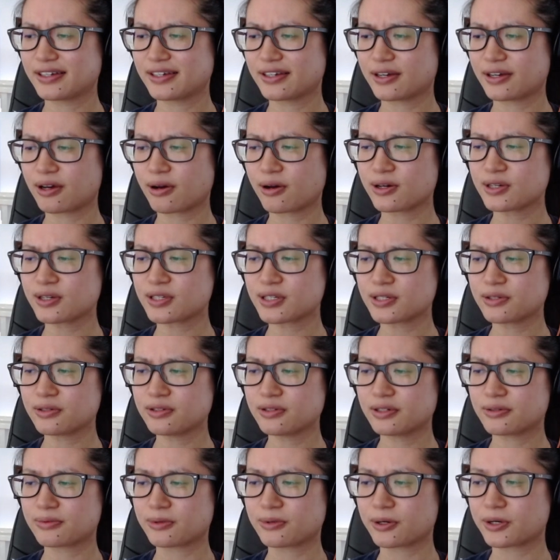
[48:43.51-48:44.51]
Coastal
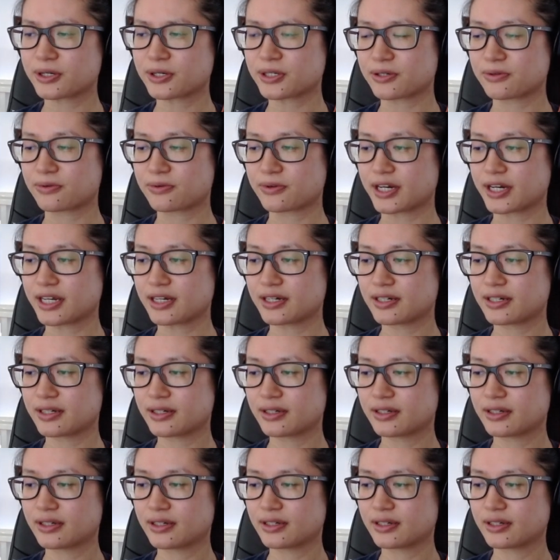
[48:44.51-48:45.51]
erosion rate.
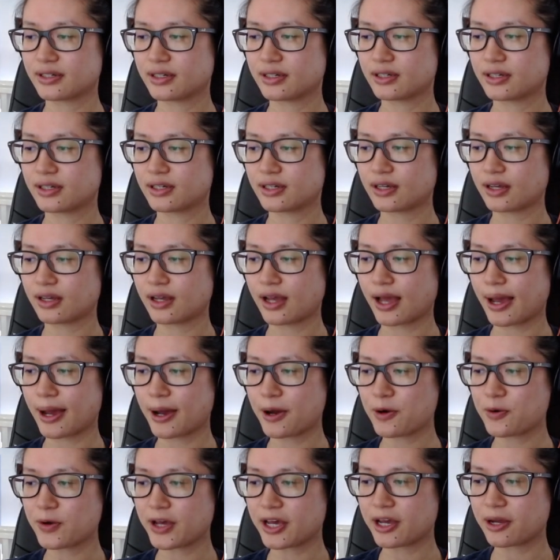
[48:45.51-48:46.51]

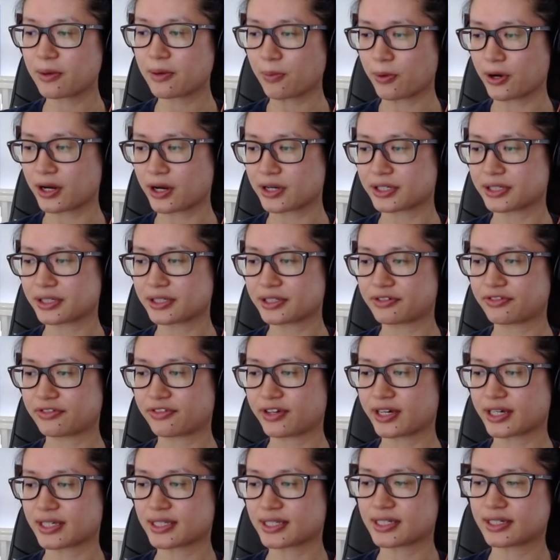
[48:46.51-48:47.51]
How air pressure
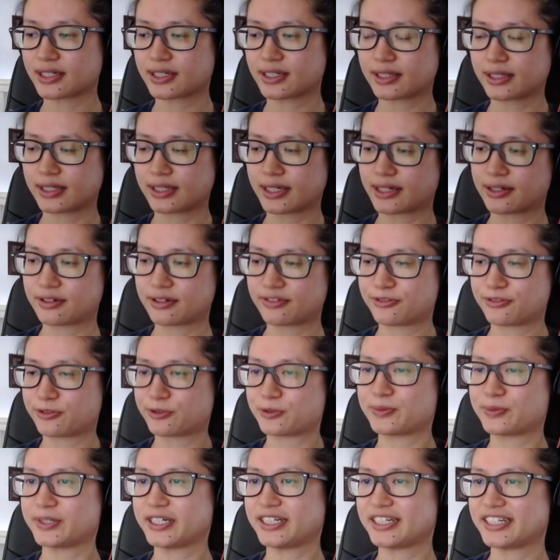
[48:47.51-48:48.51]
affects cloud
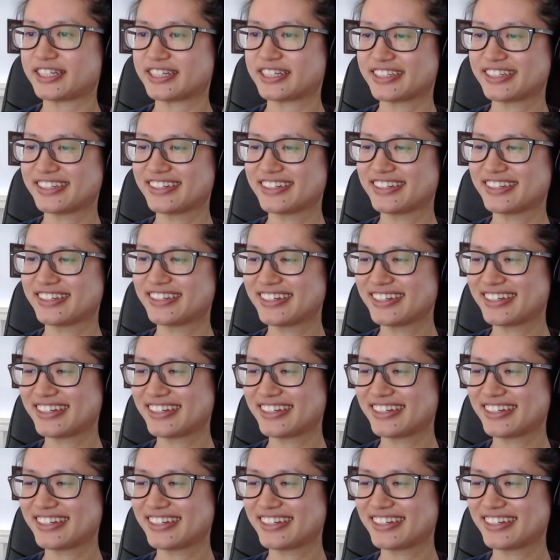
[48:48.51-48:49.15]
formation.